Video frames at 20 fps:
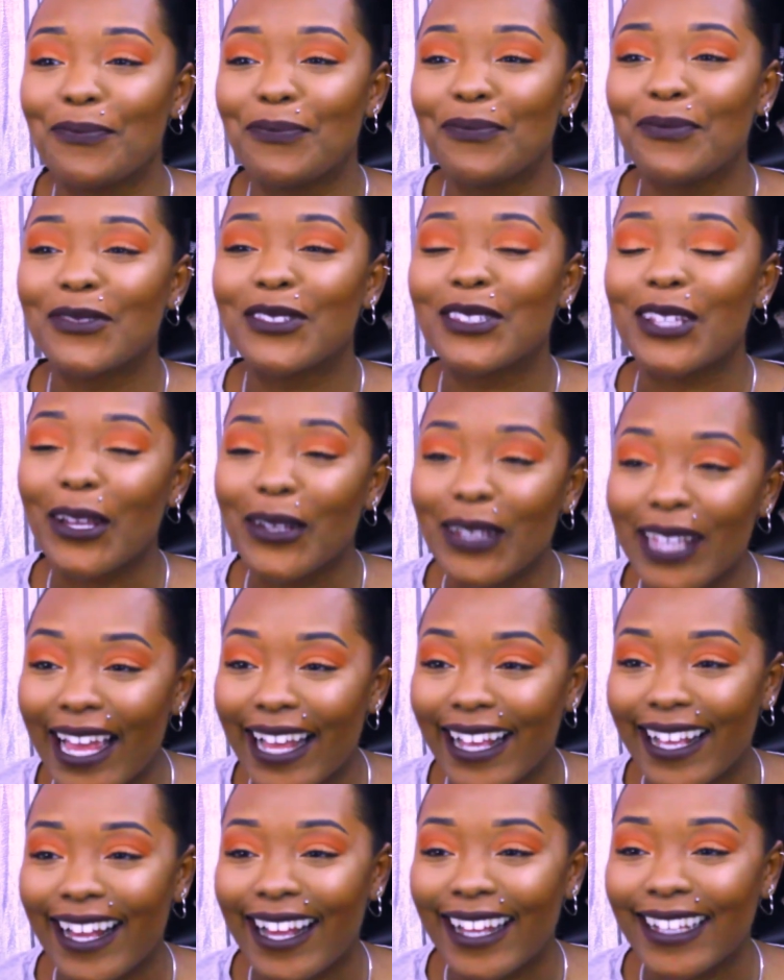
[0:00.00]
So
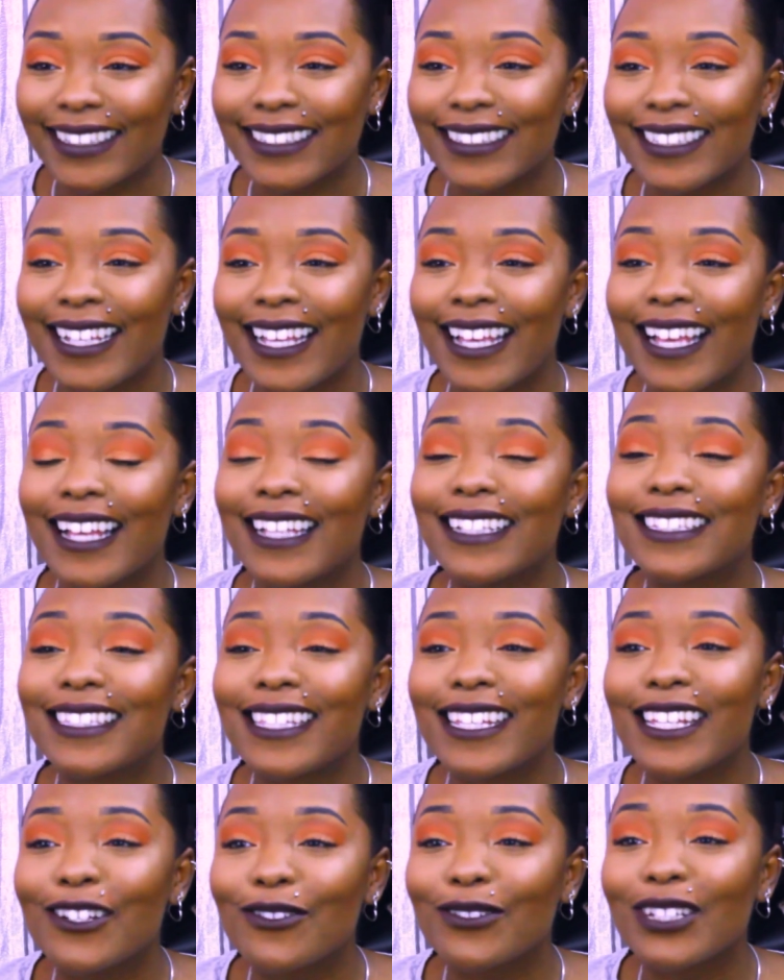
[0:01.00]
yeah guys,
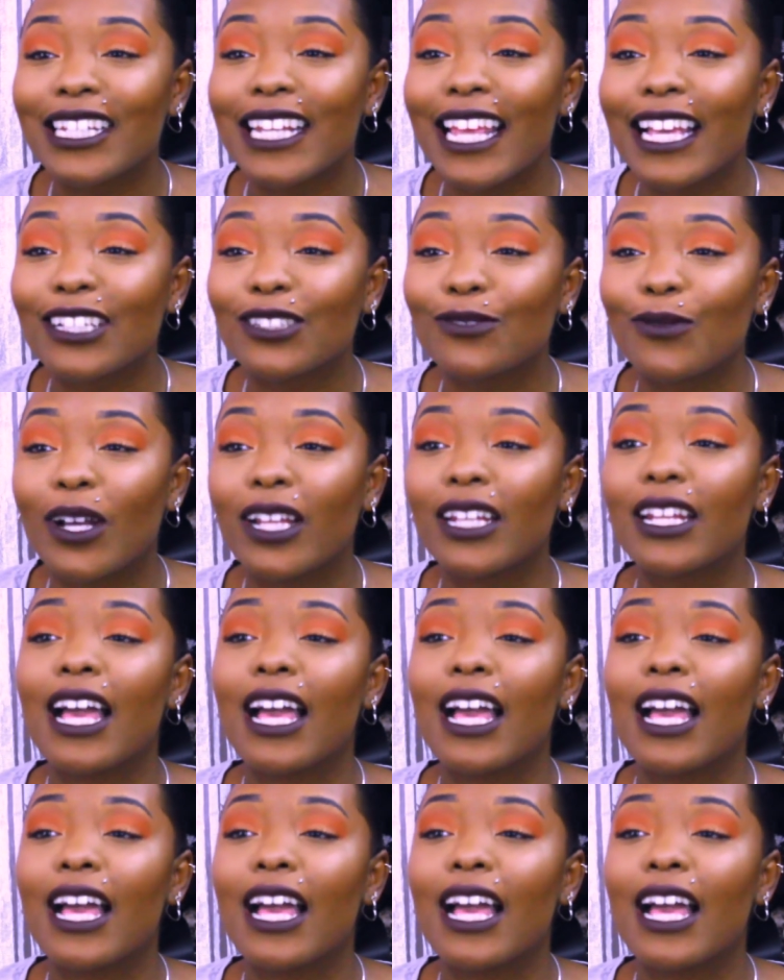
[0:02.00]
until the next one,